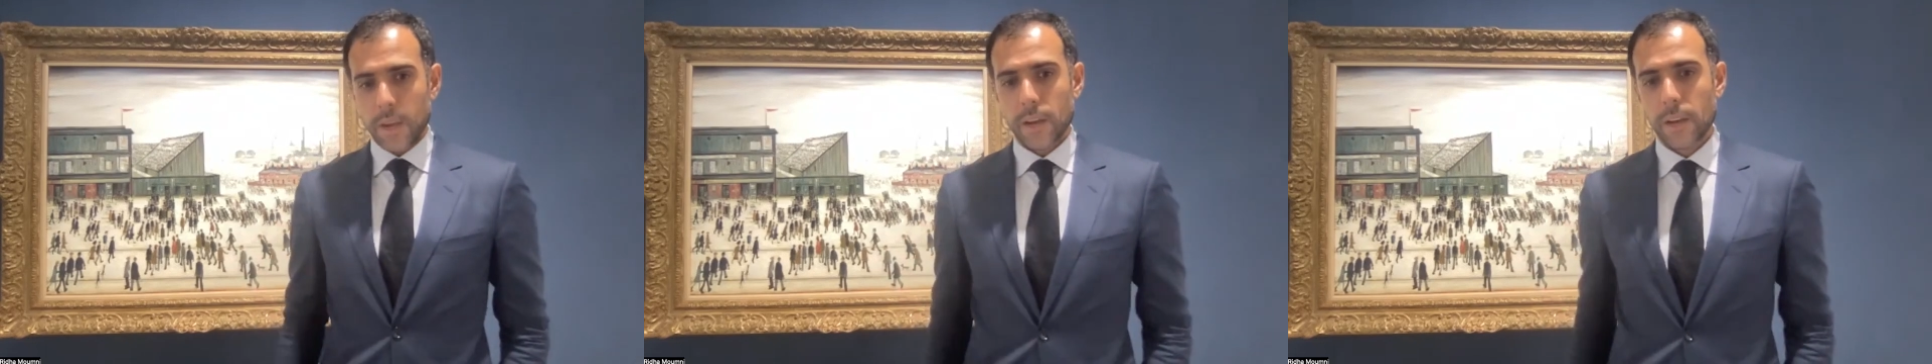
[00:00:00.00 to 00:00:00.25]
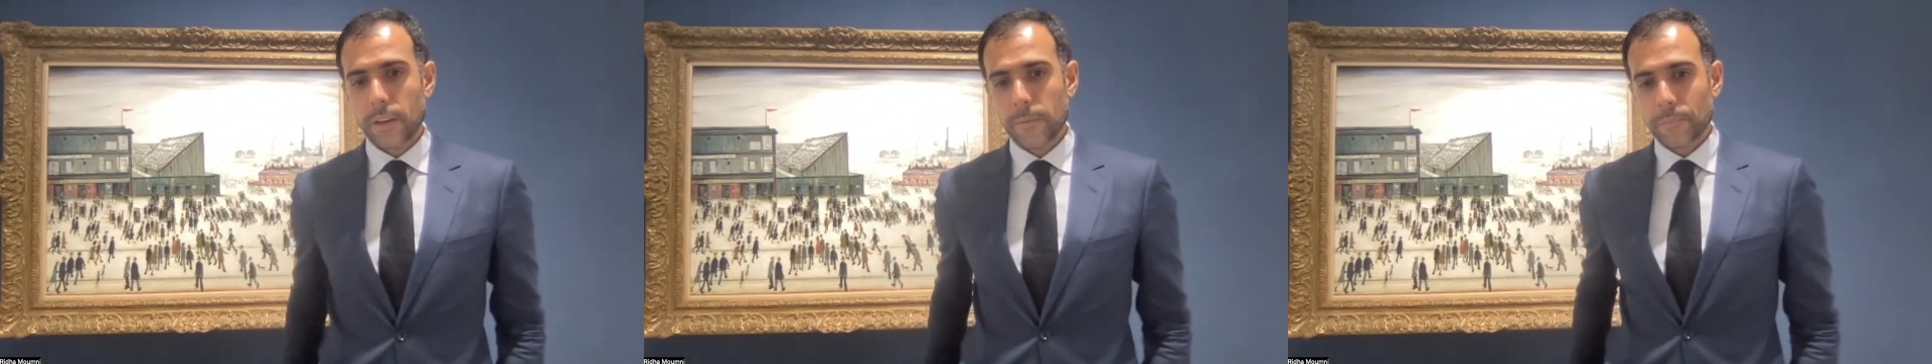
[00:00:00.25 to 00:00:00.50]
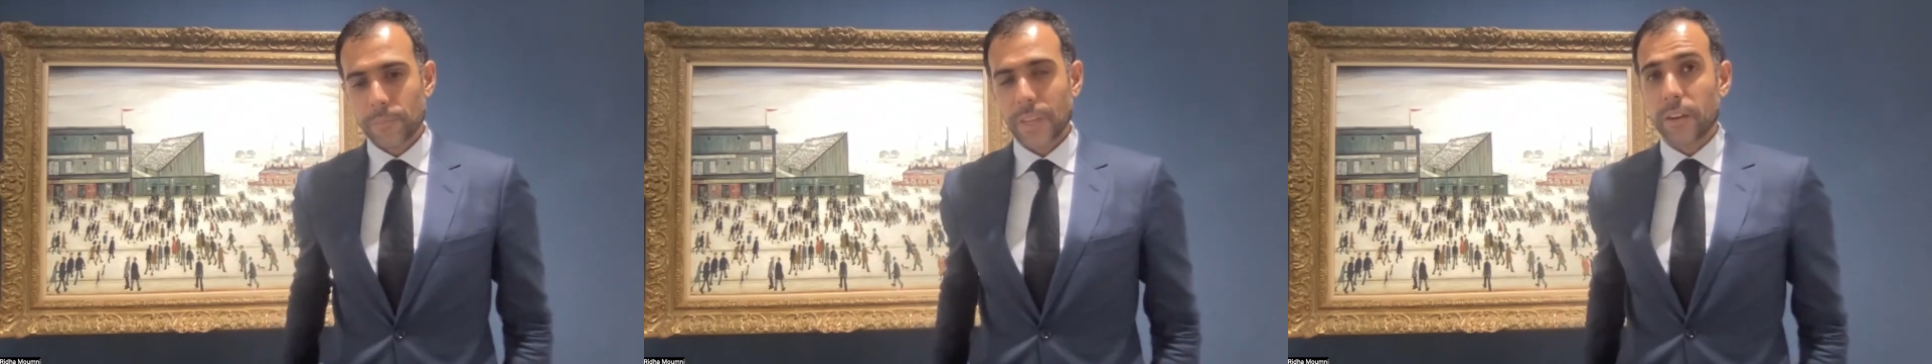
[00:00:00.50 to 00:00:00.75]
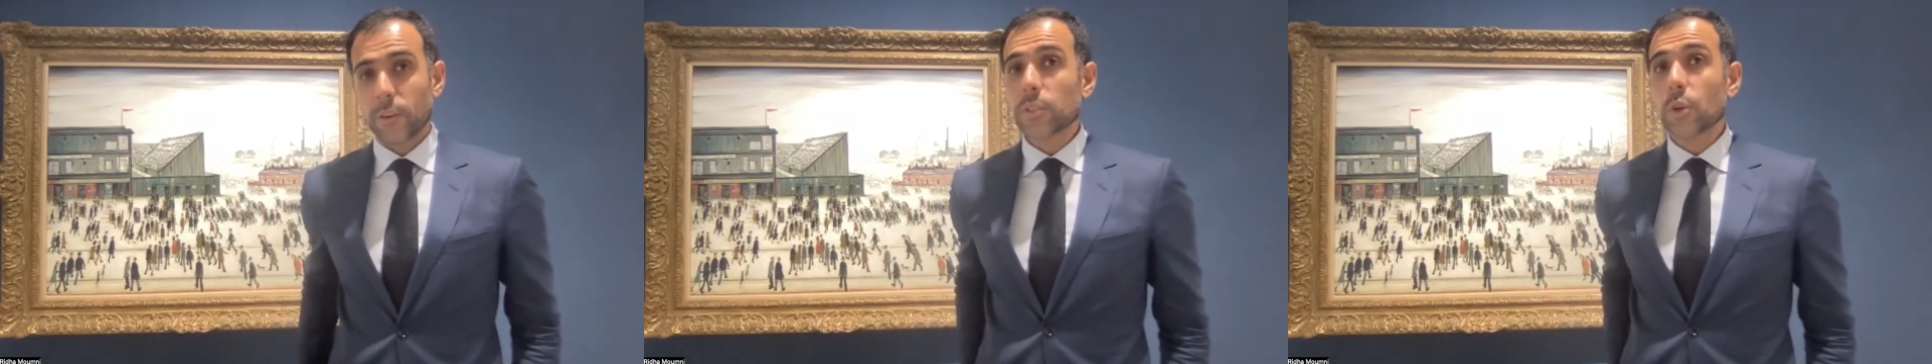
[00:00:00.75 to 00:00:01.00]

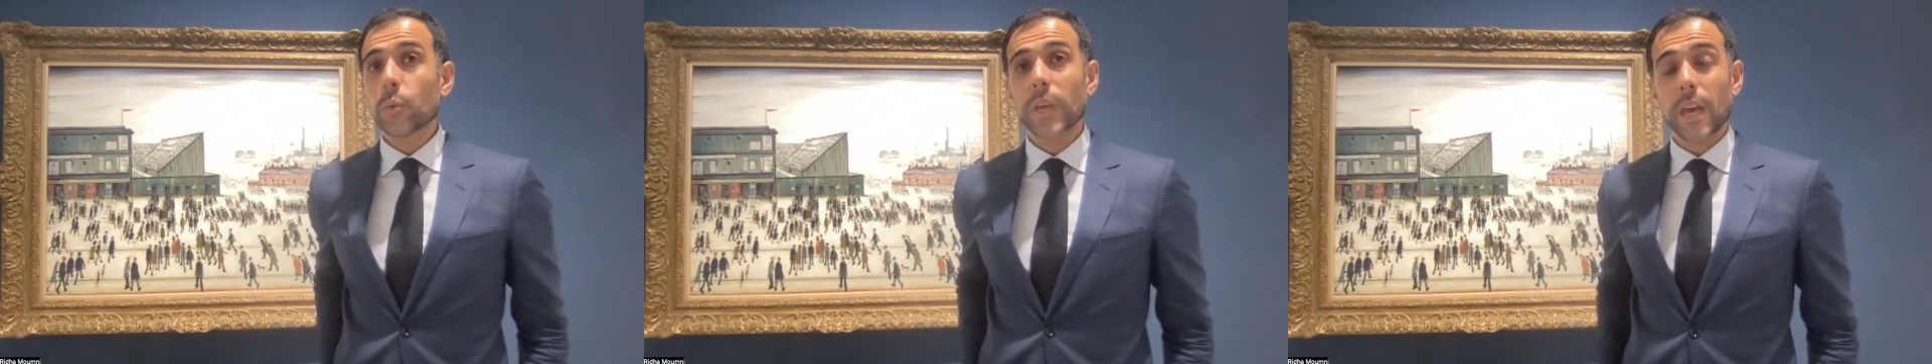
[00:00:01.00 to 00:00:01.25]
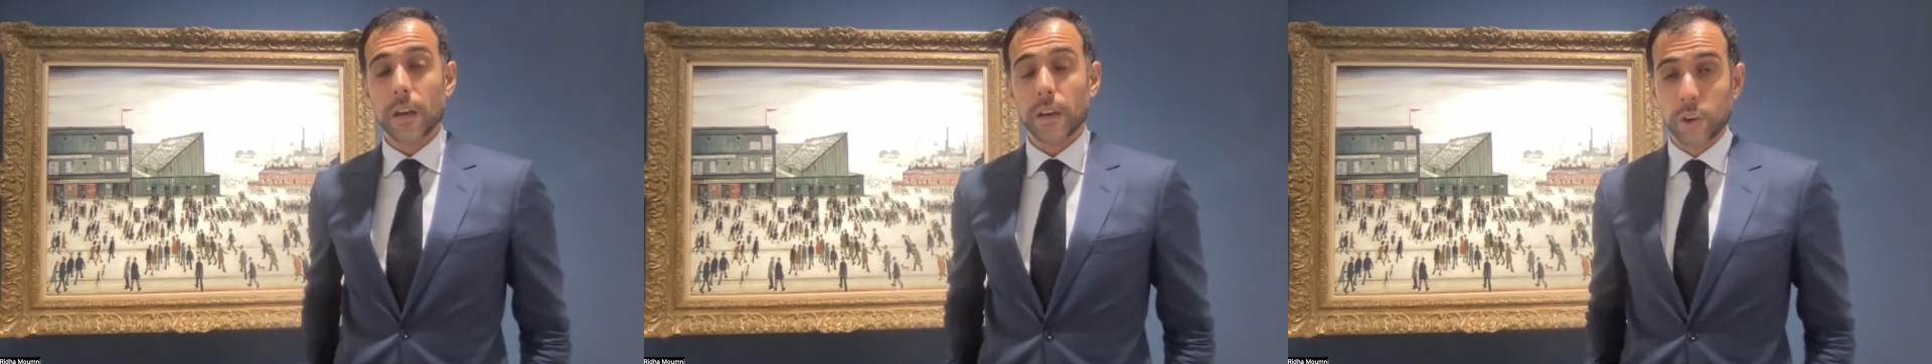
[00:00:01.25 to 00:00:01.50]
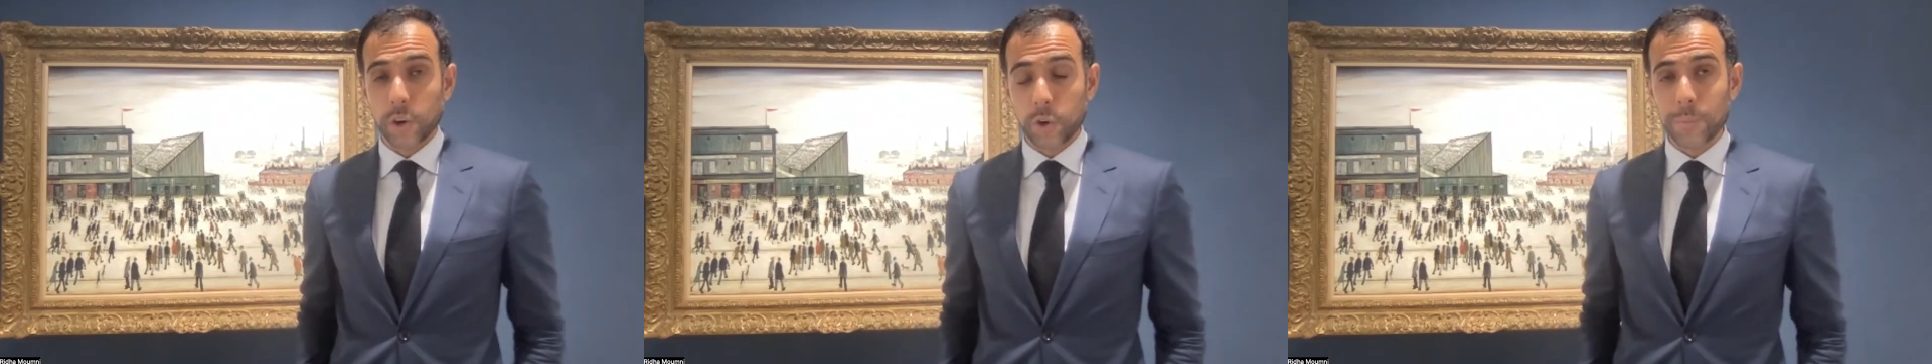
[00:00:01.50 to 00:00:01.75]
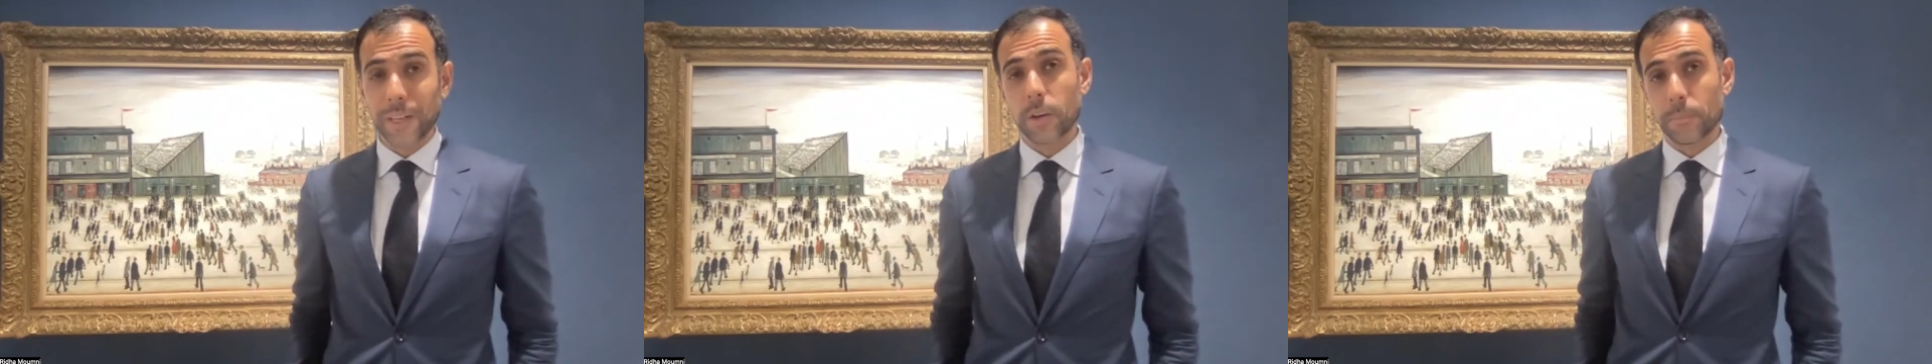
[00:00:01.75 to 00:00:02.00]
And also, we are a
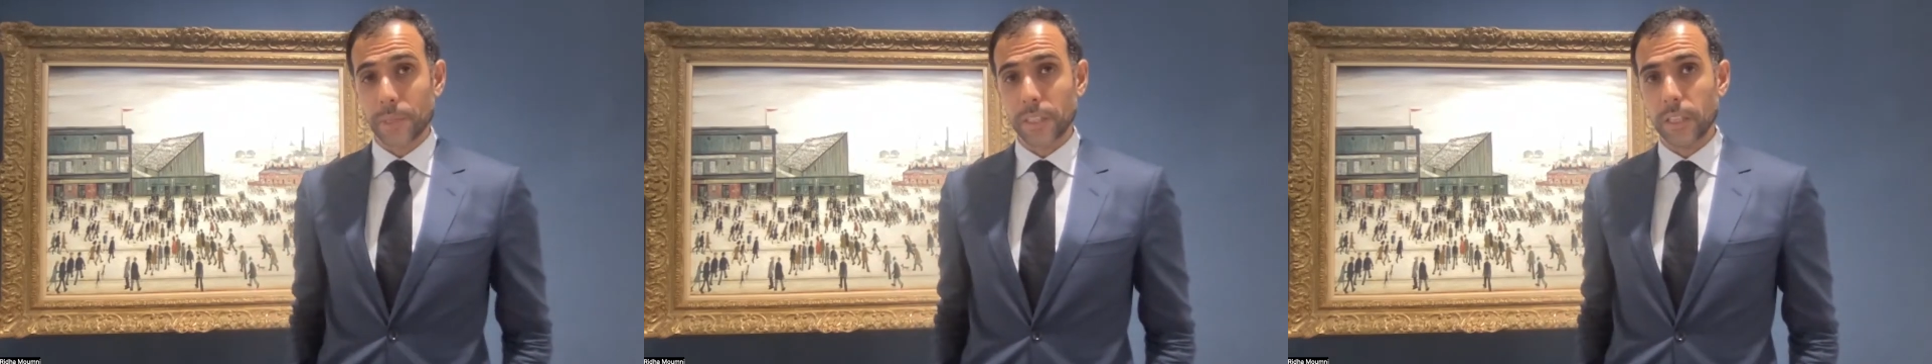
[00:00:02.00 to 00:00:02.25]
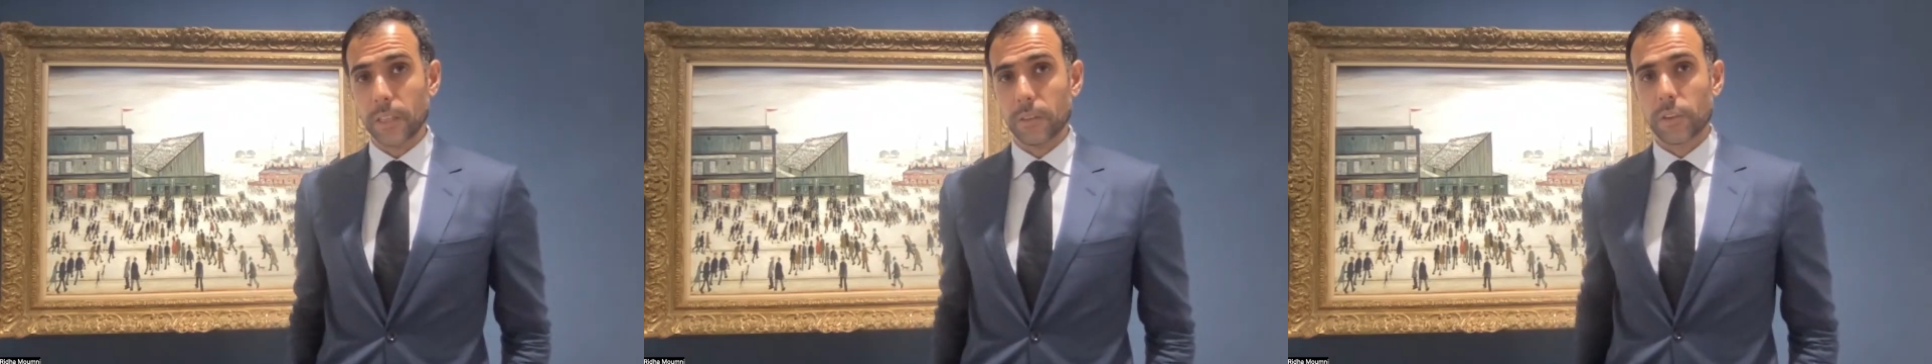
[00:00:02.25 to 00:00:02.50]
global company.